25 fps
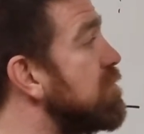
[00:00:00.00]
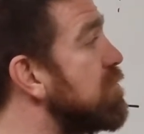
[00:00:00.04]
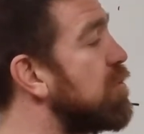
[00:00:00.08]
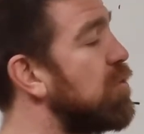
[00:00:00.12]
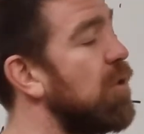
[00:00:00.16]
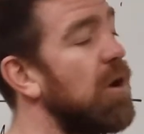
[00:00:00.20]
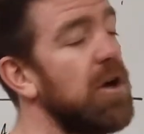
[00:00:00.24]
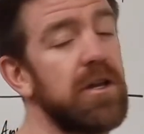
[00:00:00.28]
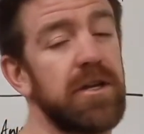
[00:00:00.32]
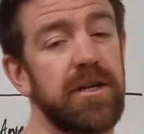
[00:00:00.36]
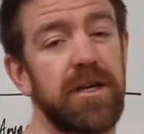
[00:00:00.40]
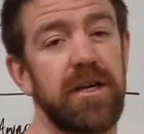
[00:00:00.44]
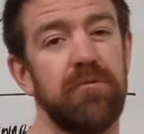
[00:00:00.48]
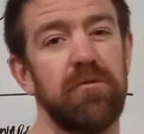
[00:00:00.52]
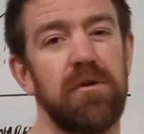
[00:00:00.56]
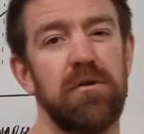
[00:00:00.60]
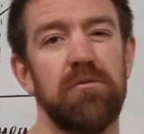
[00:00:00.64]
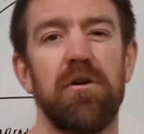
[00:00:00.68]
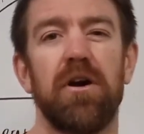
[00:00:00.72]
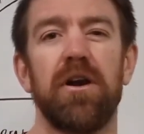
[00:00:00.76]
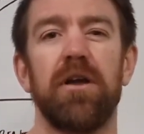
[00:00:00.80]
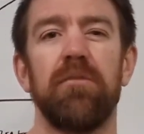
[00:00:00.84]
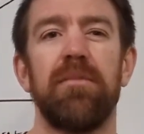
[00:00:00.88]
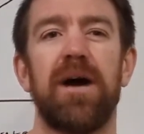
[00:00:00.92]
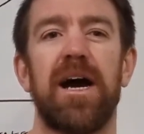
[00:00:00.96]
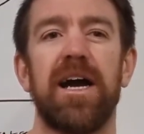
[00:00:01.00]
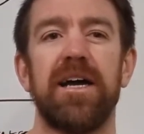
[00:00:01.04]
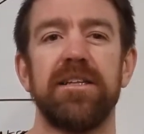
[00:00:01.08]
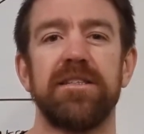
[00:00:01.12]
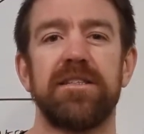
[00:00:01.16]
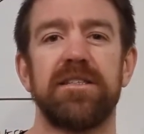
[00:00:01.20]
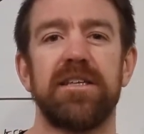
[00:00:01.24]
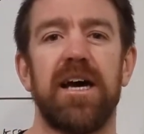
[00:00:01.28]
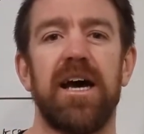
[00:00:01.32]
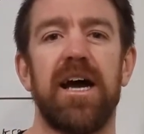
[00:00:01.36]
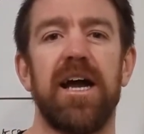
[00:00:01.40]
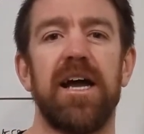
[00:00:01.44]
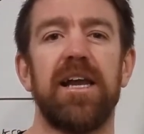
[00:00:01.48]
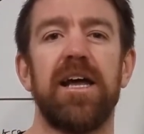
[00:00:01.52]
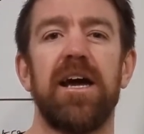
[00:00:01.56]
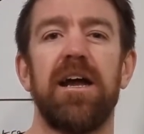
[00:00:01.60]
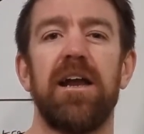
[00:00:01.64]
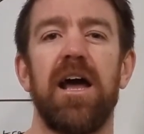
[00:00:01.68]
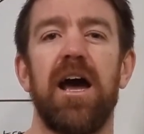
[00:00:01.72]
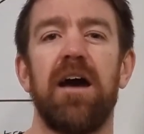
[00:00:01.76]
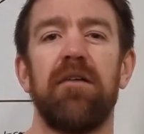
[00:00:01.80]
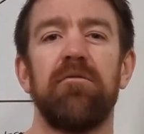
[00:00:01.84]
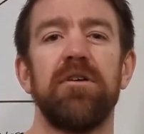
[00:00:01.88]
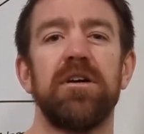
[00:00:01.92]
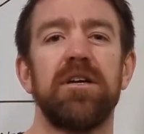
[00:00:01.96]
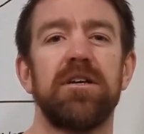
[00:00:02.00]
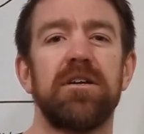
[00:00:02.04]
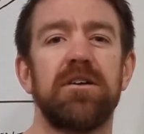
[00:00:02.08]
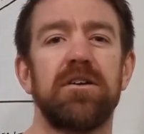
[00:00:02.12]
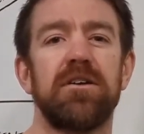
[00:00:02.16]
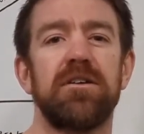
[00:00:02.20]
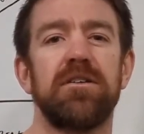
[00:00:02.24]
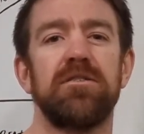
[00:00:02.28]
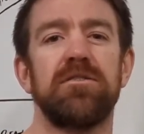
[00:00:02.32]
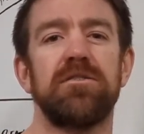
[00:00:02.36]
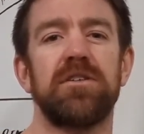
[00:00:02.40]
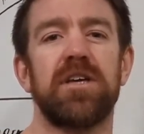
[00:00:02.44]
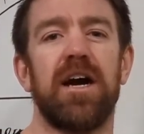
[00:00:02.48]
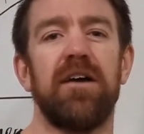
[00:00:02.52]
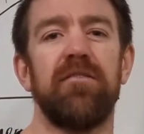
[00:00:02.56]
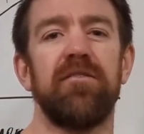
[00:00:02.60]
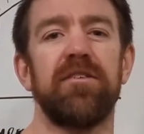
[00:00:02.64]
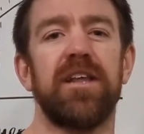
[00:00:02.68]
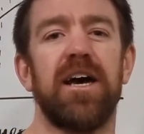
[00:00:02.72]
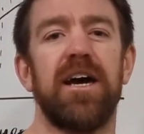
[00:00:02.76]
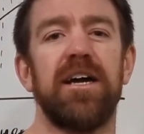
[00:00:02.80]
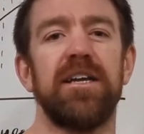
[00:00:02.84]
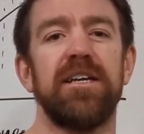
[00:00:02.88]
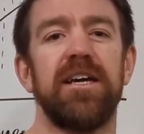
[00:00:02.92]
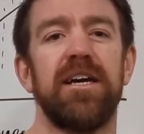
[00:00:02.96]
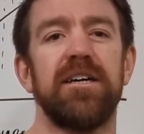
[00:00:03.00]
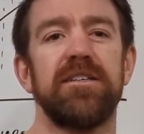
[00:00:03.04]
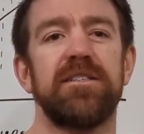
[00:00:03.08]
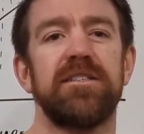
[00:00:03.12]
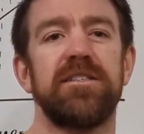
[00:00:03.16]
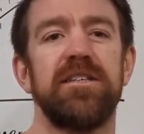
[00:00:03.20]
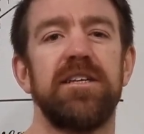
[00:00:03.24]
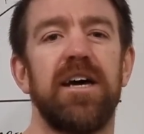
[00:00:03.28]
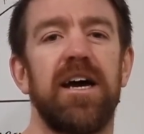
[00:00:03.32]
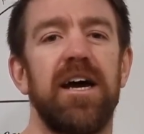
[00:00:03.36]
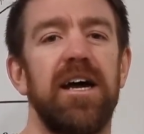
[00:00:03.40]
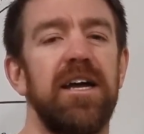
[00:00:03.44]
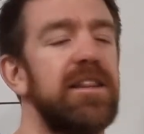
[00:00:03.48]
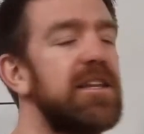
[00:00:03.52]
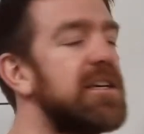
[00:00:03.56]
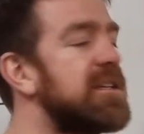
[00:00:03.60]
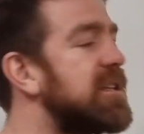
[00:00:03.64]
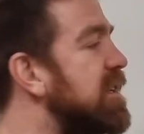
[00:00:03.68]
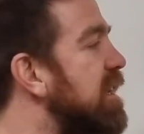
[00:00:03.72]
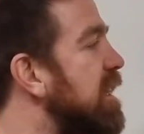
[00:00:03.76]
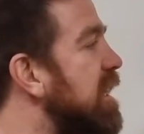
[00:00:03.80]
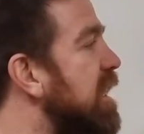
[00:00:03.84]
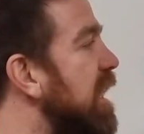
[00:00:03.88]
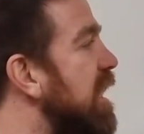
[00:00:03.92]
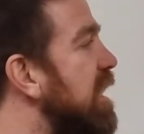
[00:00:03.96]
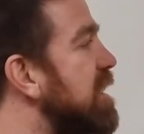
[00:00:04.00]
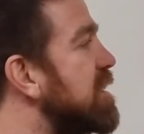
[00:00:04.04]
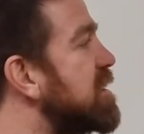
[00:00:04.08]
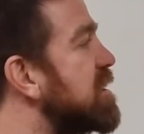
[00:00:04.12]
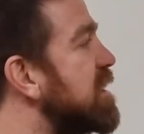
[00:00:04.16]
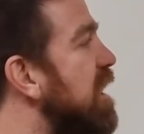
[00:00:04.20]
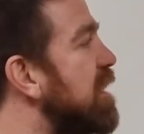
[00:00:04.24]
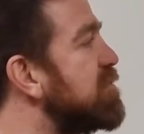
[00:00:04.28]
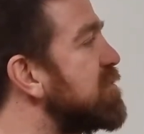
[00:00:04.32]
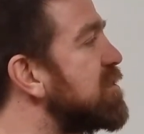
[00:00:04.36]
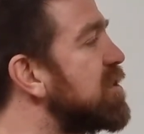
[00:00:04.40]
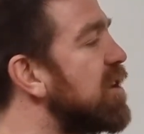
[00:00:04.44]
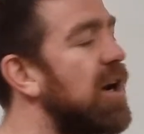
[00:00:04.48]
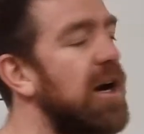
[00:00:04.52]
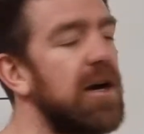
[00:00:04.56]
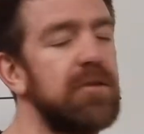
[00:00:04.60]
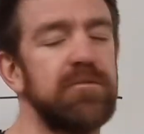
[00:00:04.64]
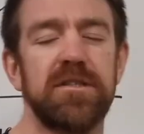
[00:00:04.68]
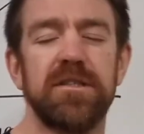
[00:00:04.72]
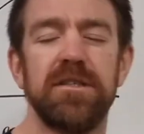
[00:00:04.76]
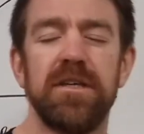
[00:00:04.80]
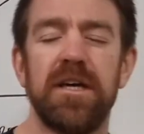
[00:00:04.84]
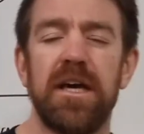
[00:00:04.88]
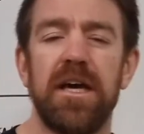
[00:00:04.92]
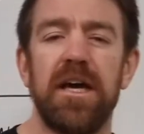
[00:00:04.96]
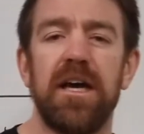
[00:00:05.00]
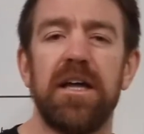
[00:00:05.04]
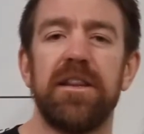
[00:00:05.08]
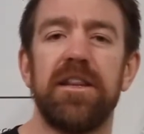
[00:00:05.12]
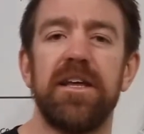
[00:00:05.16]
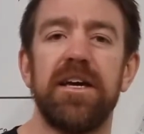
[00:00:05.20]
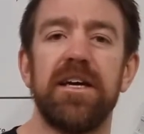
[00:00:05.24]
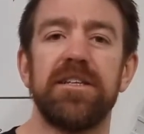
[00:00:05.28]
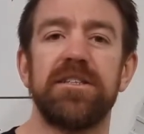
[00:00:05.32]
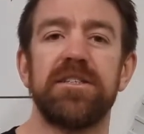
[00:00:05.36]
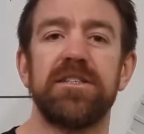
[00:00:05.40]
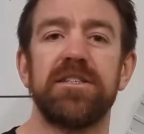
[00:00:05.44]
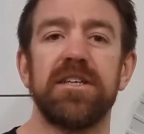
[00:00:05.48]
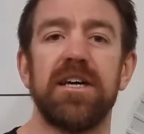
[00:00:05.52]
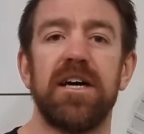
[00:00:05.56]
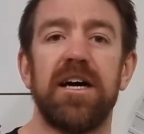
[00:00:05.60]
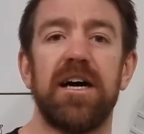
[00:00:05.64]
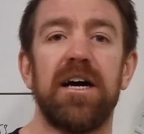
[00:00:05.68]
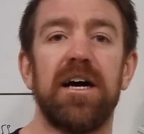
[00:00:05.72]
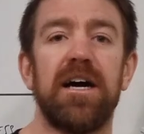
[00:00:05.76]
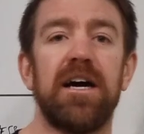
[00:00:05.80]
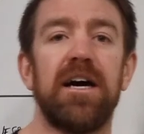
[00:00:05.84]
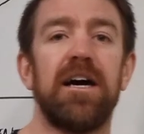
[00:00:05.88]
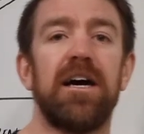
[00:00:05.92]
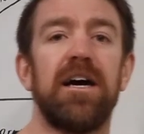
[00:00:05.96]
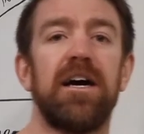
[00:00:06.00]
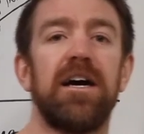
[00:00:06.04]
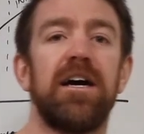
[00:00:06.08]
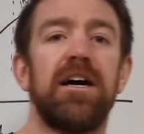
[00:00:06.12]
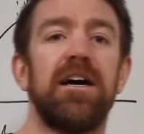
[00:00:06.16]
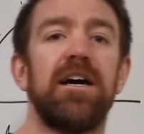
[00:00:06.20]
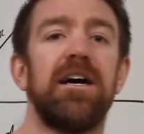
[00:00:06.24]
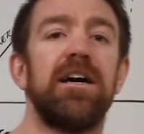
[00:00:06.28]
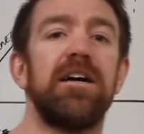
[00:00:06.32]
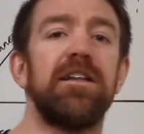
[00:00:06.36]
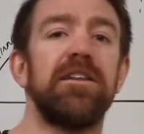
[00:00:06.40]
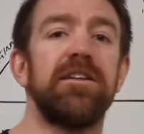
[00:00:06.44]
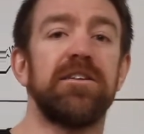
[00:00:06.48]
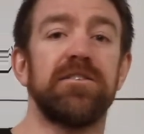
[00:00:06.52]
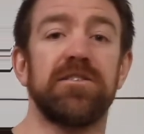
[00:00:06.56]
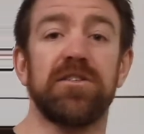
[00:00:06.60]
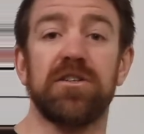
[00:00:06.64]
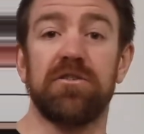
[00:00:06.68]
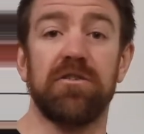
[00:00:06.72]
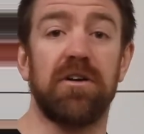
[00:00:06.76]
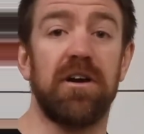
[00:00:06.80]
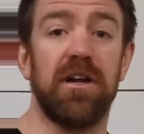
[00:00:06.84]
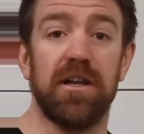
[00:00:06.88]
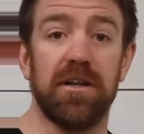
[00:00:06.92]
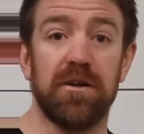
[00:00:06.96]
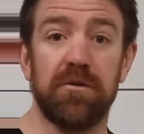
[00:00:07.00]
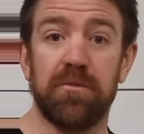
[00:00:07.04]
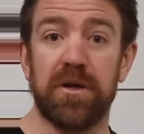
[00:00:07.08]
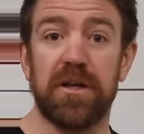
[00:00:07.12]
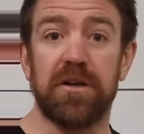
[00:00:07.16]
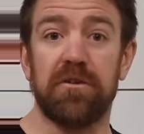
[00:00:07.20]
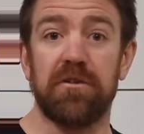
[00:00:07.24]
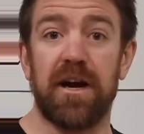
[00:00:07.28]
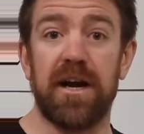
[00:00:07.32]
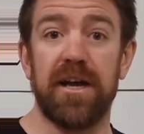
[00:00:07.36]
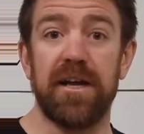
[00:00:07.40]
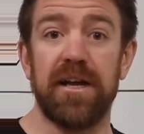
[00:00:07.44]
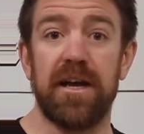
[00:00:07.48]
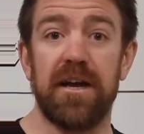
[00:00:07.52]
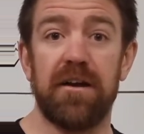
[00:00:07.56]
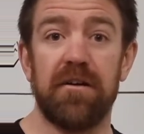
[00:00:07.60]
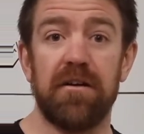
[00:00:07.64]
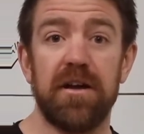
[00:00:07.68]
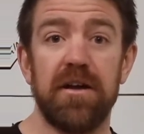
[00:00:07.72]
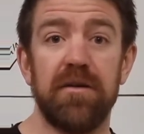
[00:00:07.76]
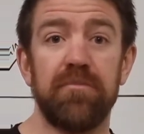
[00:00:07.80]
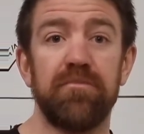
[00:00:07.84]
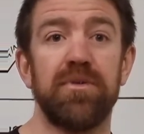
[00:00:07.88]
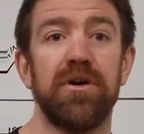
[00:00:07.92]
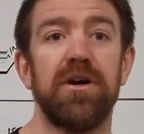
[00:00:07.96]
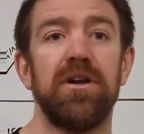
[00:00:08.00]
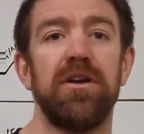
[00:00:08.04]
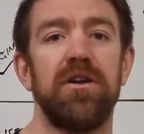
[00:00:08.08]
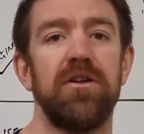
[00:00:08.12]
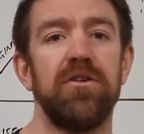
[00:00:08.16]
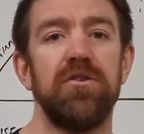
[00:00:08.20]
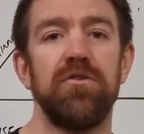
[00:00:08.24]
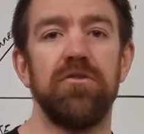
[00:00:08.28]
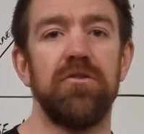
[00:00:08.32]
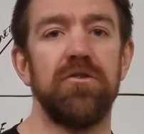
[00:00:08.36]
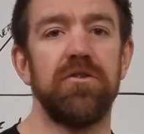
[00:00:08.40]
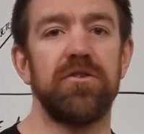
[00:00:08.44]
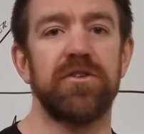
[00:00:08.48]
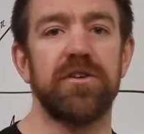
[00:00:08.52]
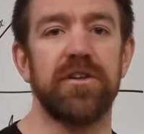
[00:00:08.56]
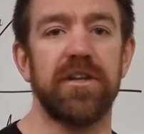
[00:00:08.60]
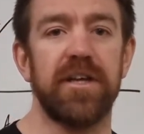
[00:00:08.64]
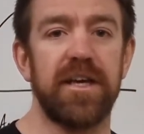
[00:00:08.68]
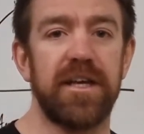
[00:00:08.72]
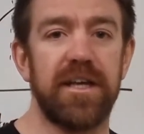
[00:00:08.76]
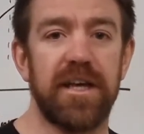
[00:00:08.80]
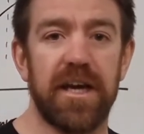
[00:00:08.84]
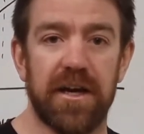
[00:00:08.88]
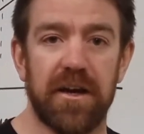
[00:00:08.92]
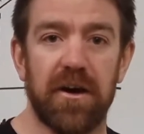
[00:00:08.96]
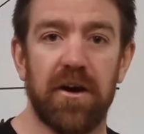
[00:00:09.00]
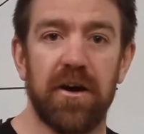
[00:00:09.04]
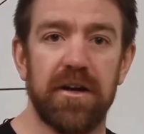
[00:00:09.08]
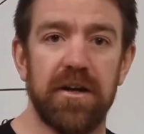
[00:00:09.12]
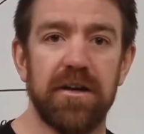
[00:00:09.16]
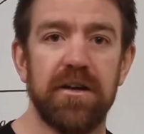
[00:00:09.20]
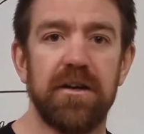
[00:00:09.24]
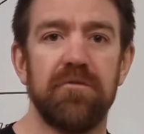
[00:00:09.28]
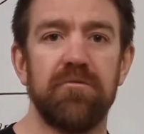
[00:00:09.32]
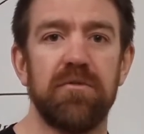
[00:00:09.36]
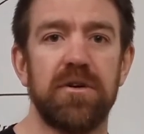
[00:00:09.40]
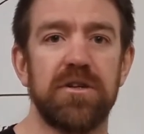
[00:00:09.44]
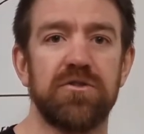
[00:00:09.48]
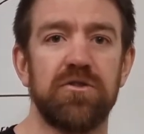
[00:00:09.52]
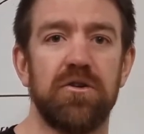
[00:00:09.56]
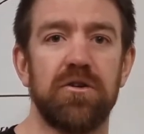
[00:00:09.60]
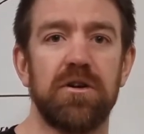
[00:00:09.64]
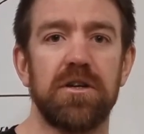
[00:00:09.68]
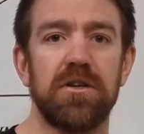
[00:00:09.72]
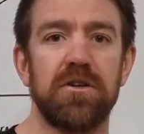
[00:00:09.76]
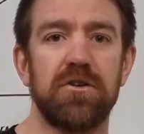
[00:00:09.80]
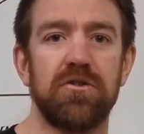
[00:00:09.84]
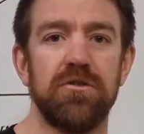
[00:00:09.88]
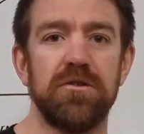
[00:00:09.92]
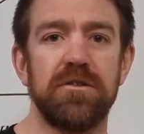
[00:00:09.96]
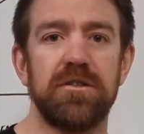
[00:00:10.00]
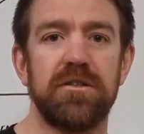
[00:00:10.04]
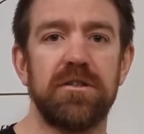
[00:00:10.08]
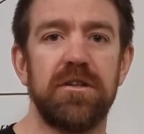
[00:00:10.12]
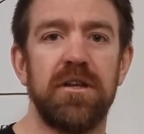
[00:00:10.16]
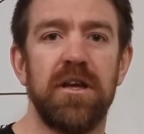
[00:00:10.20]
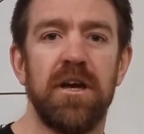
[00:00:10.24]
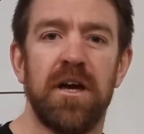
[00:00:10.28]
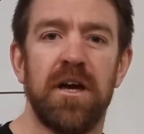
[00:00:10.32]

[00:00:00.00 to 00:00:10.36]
quality we want to maintain, and we covered that yesterday, that again, sometimes there's a little bit gray area, but usually, we're talking good